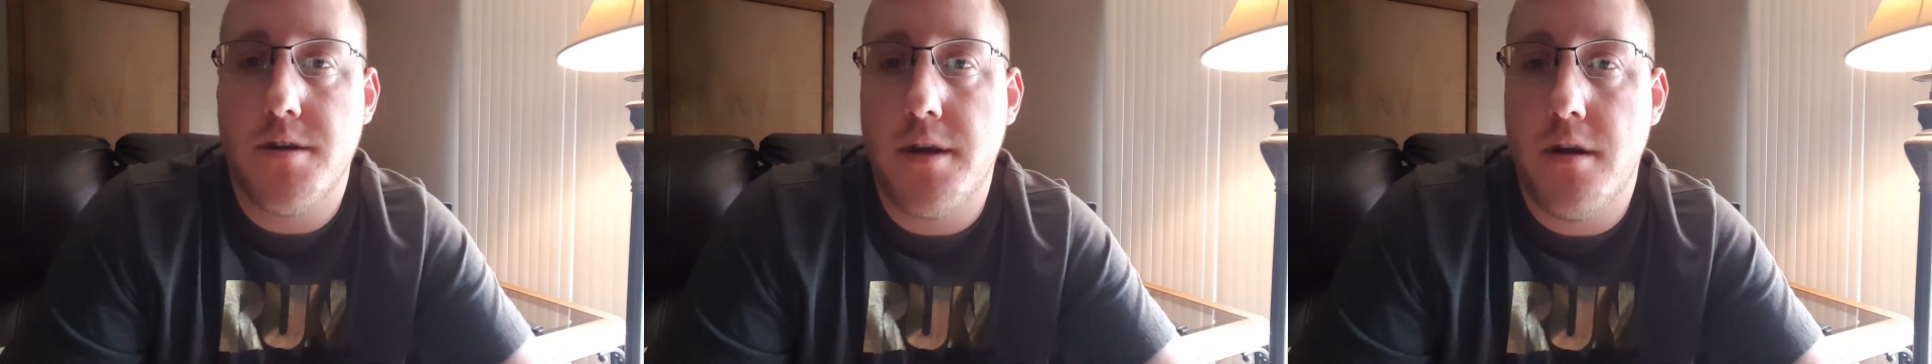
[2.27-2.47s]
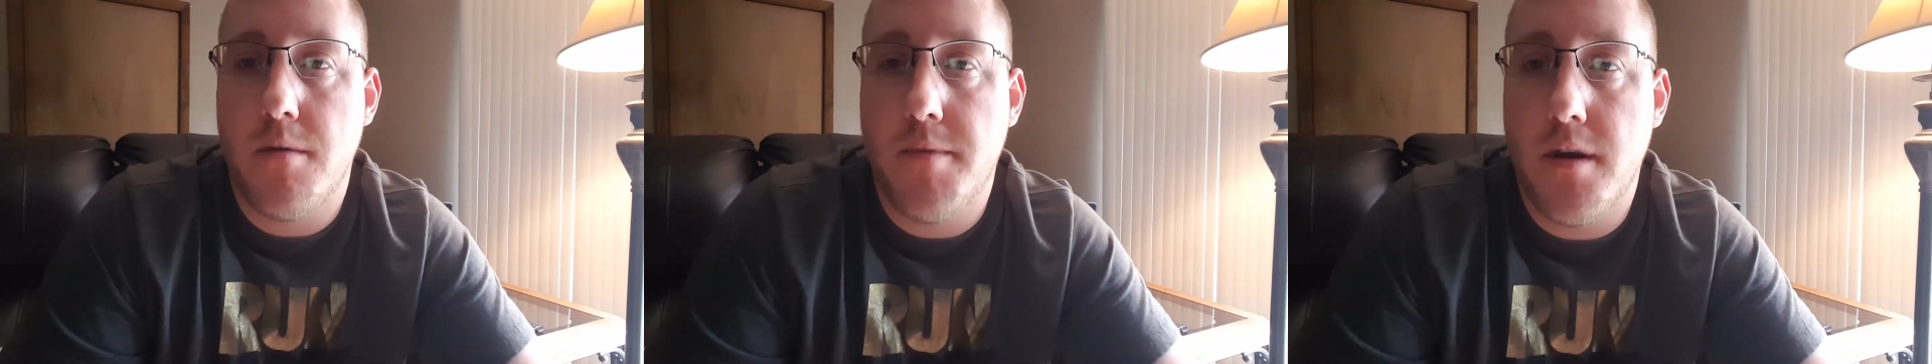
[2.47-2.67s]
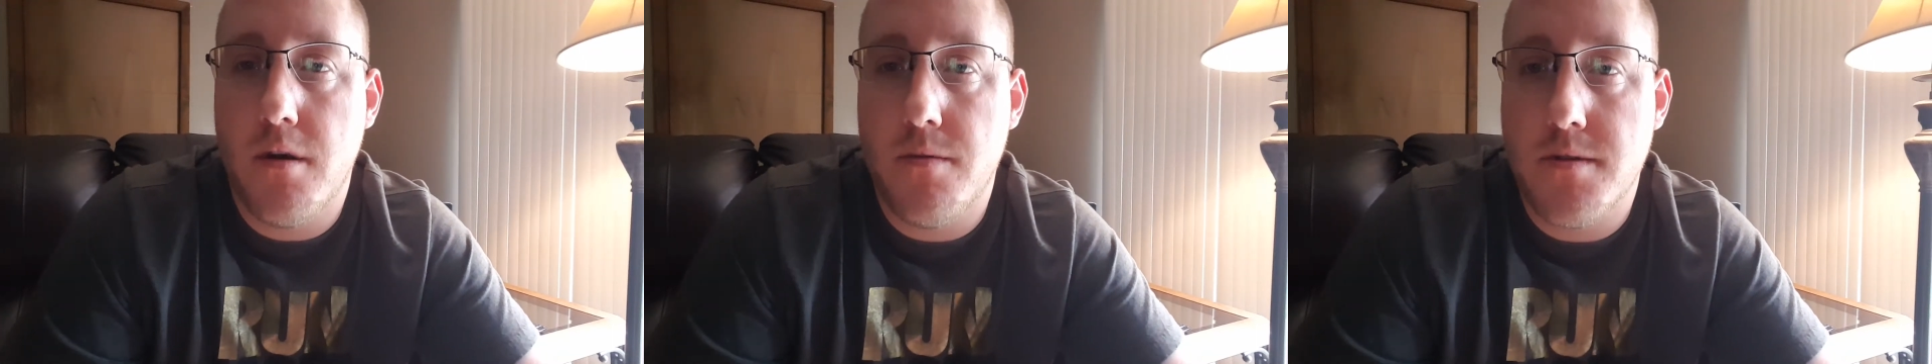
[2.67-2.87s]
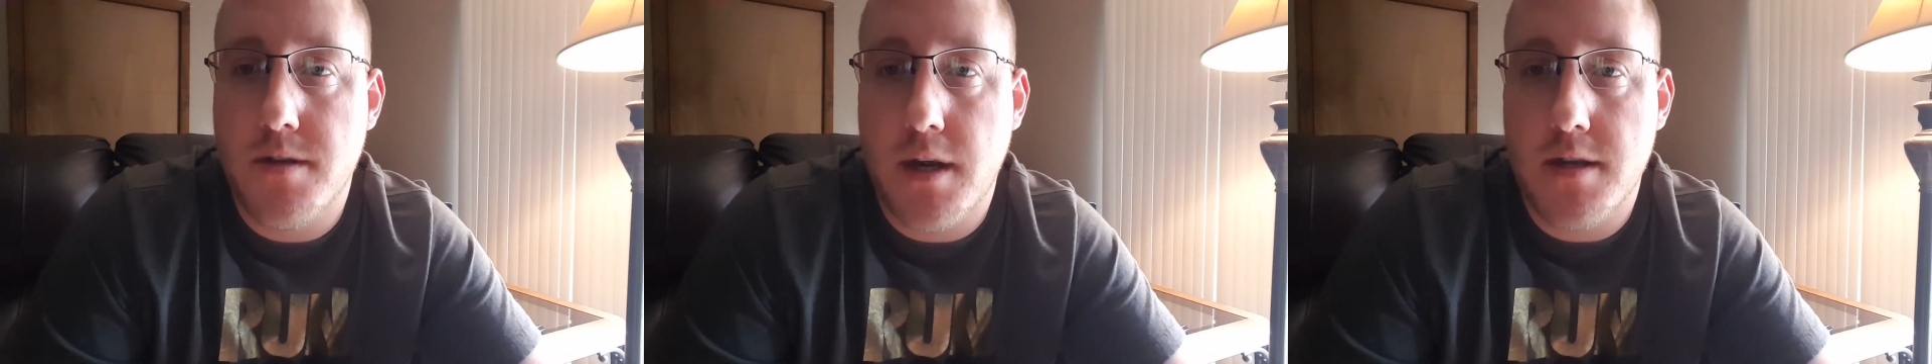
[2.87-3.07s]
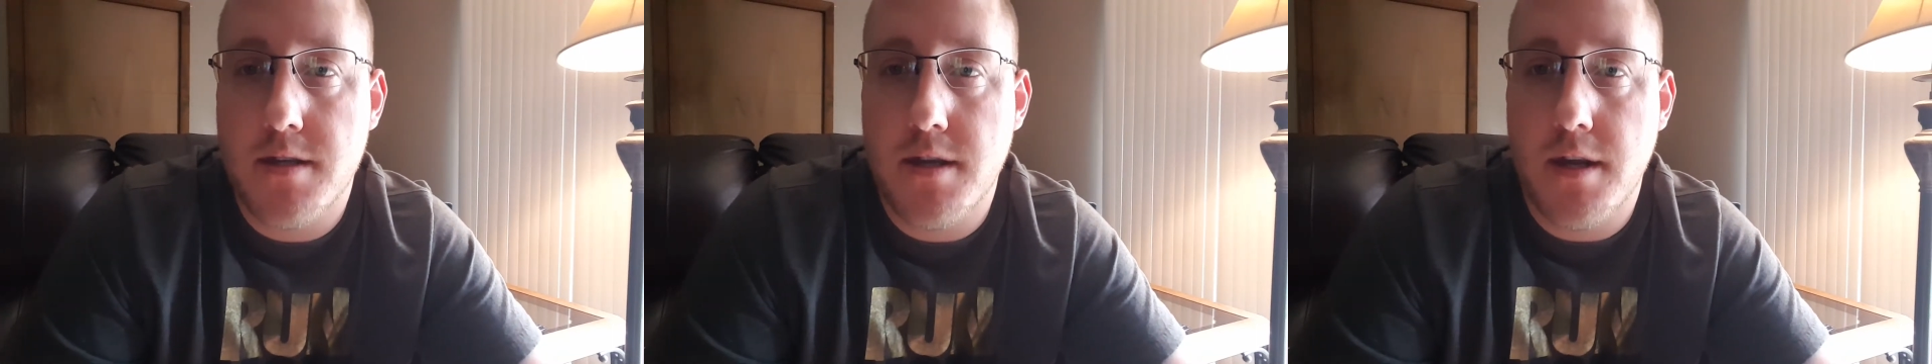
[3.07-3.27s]
J-Dub here with
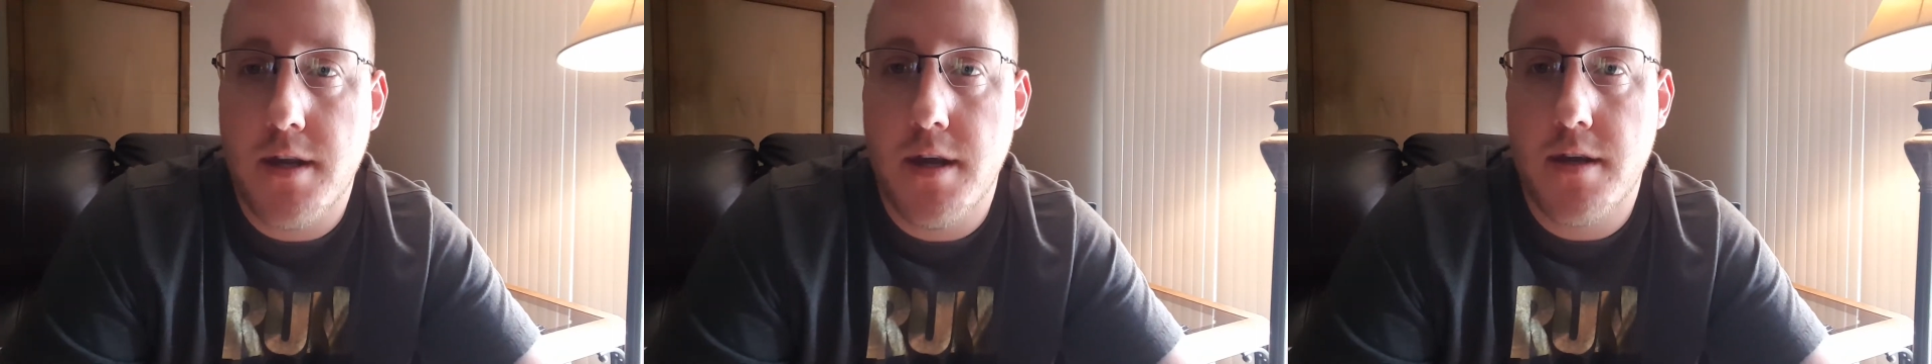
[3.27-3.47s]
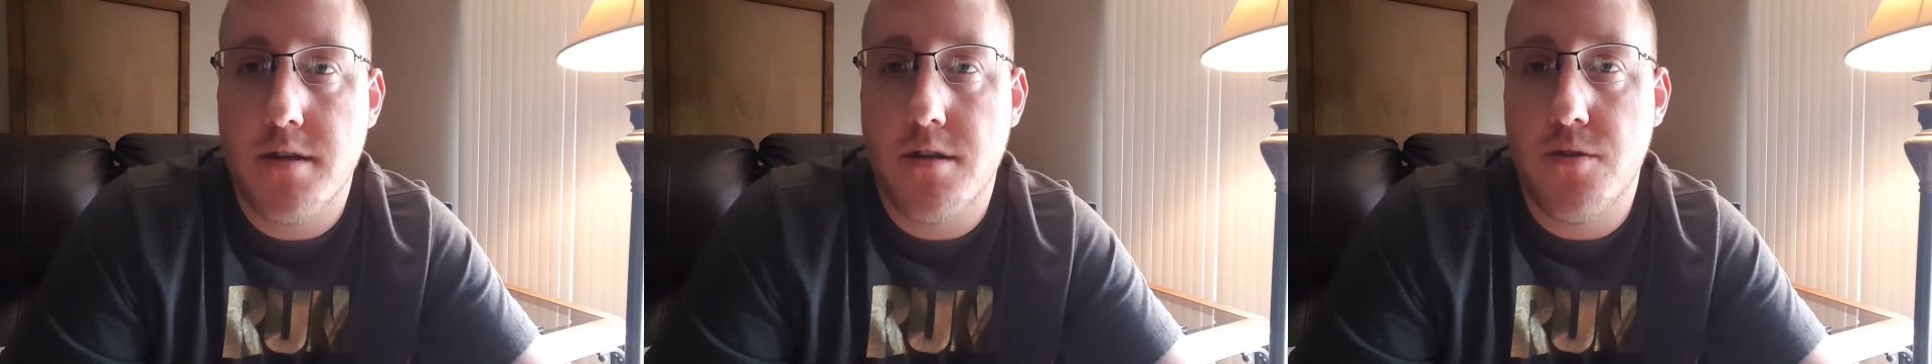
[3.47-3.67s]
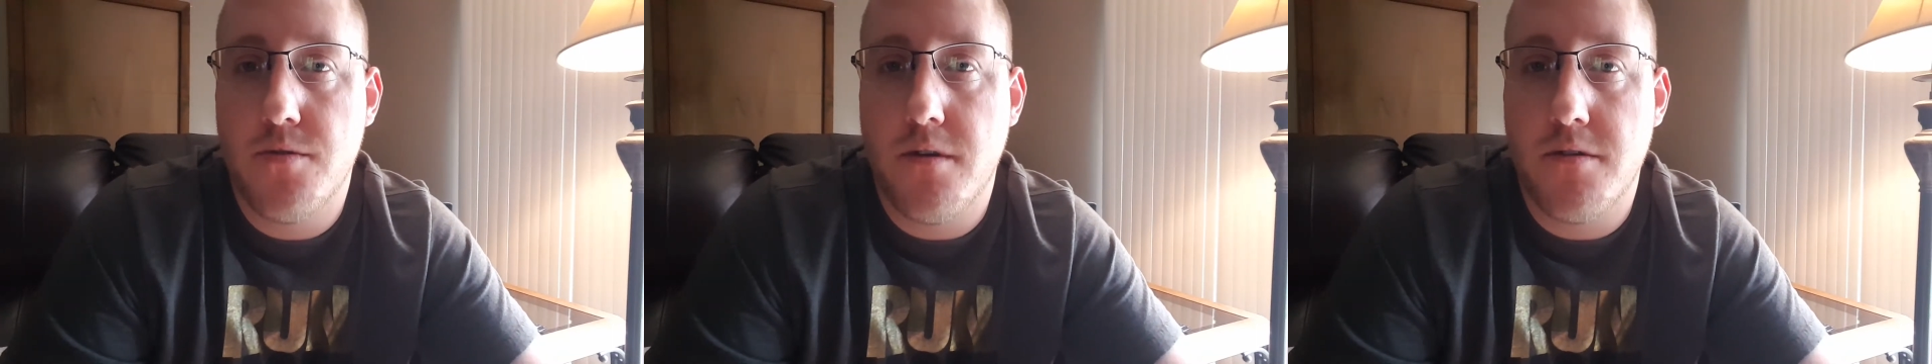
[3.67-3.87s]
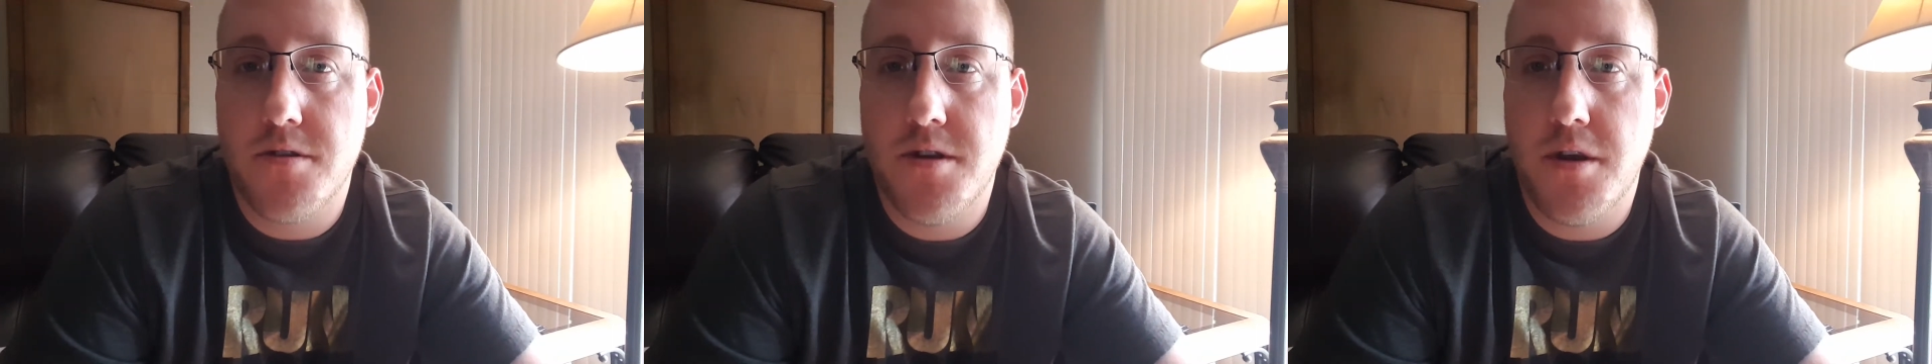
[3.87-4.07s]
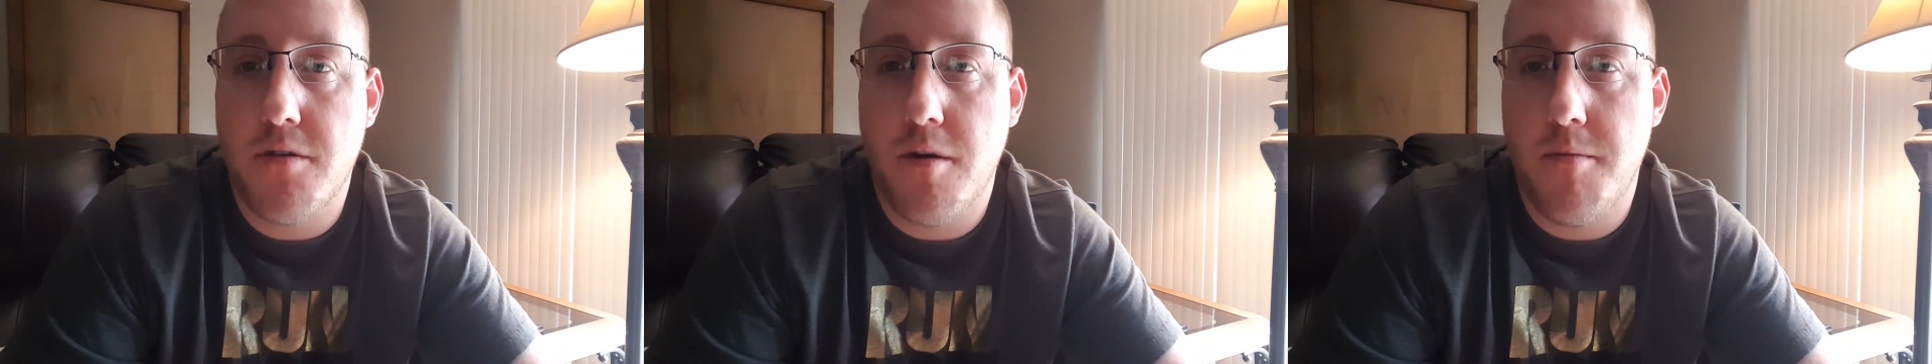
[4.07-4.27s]
Second City Kicks doing another
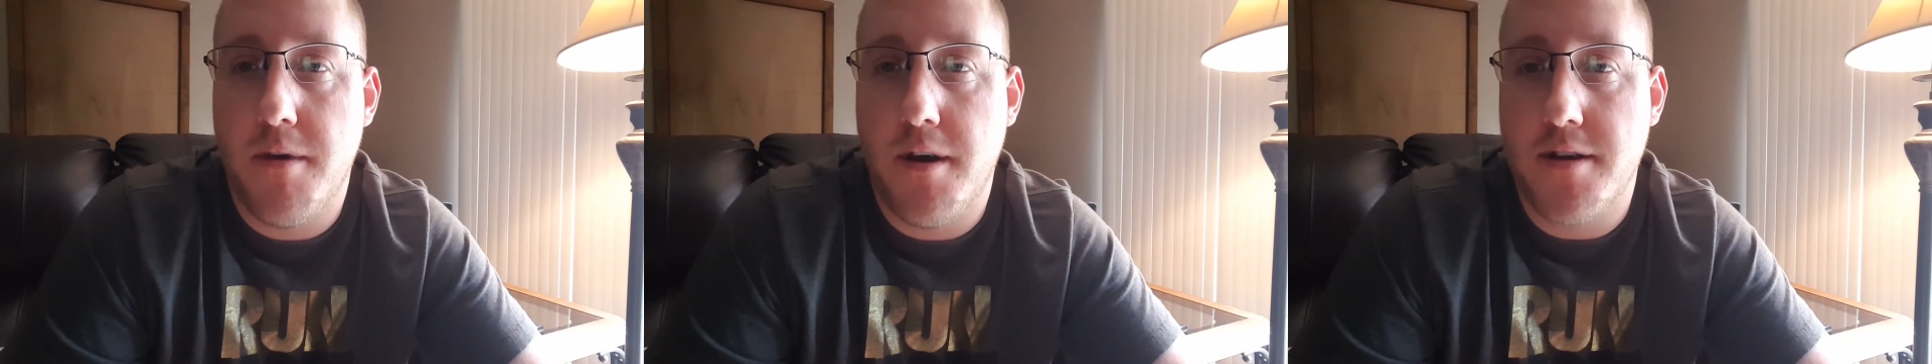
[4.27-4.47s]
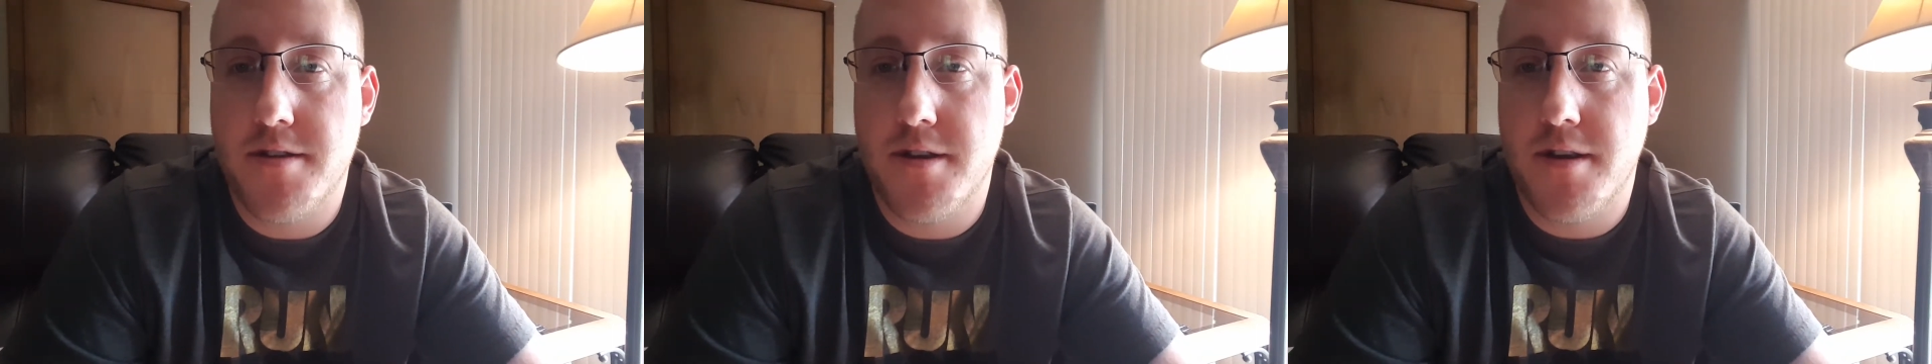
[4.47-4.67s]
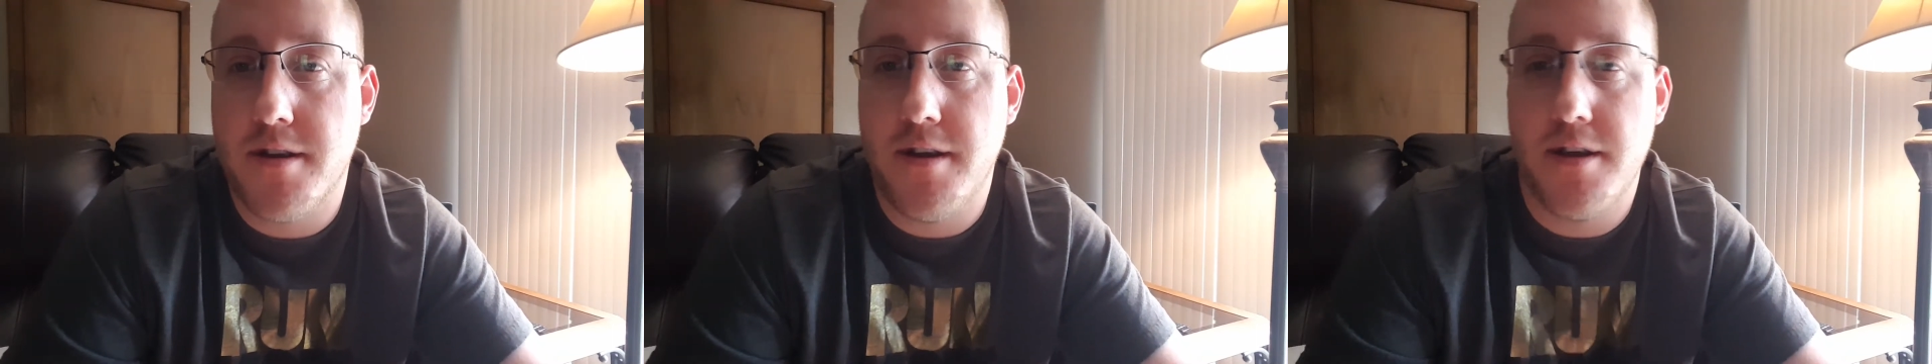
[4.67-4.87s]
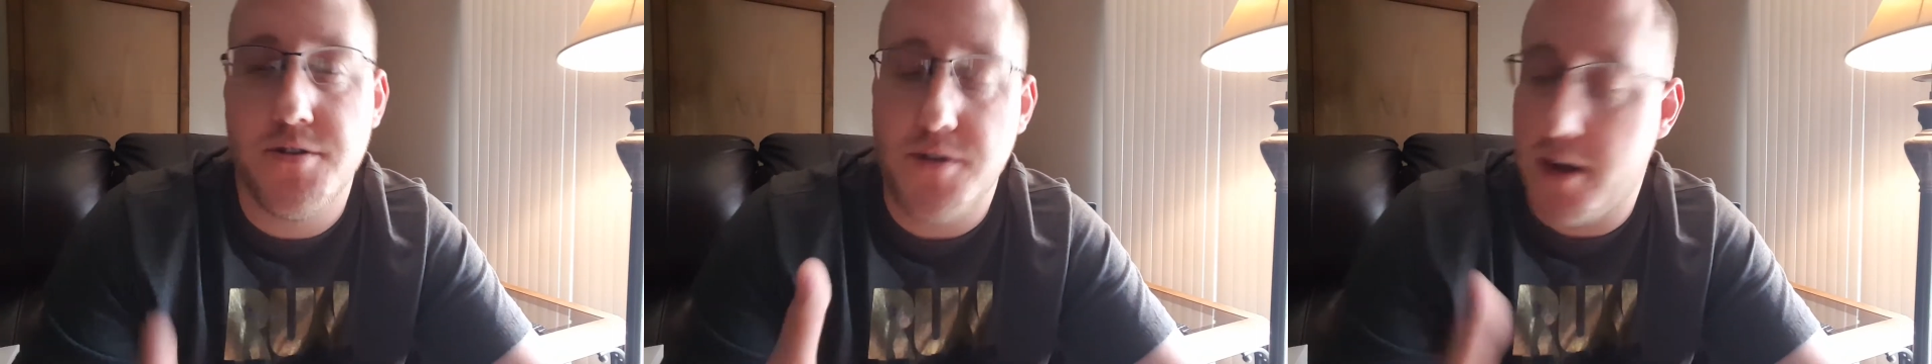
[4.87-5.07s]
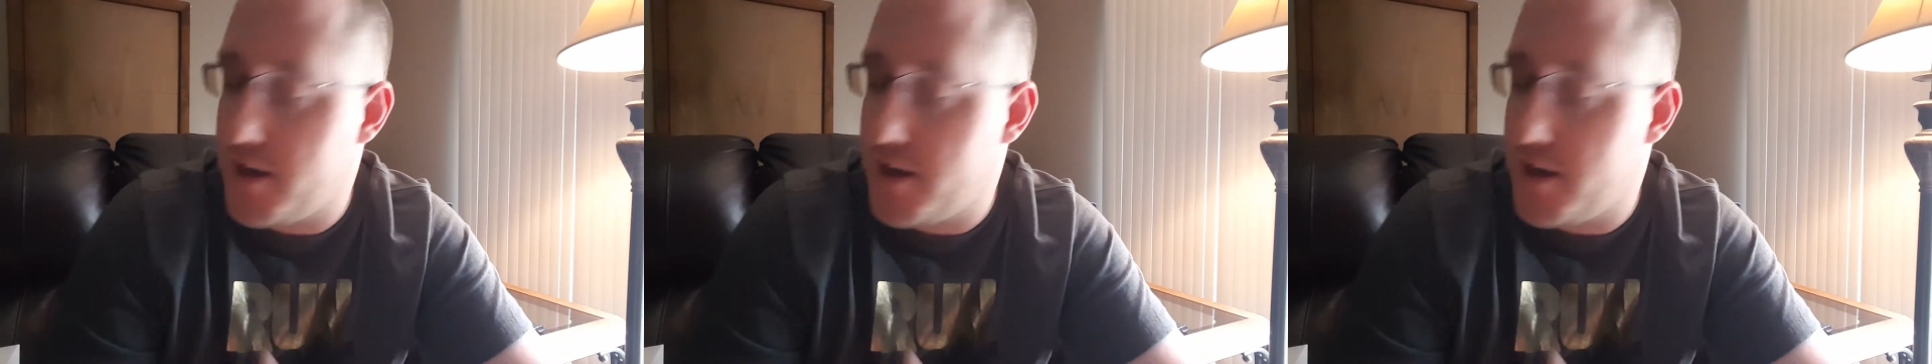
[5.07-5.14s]
sneaker unboxing. As you